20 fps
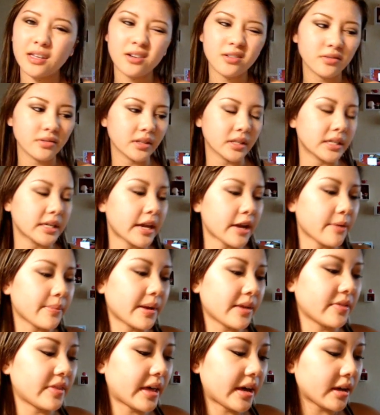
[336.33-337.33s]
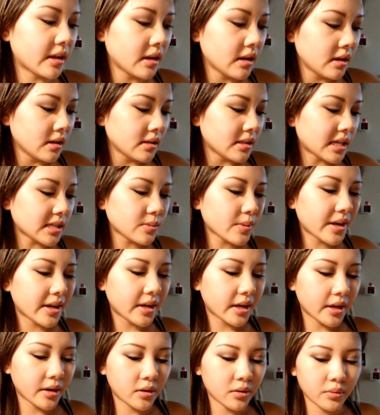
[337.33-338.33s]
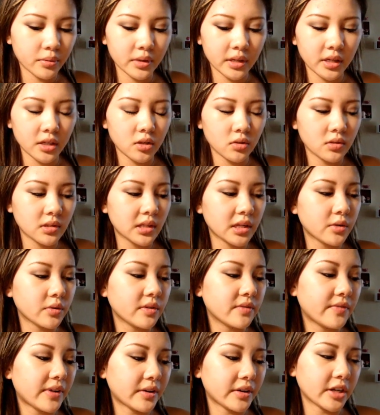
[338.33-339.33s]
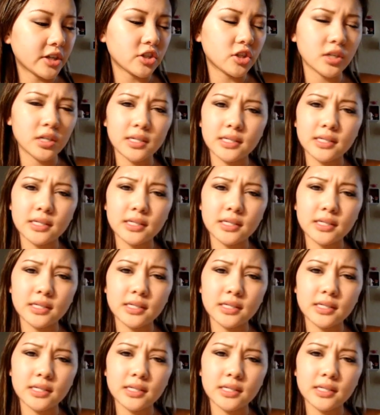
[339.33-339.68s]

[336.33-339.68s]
I don't really care about that. That's why I don't really use liquid foundation,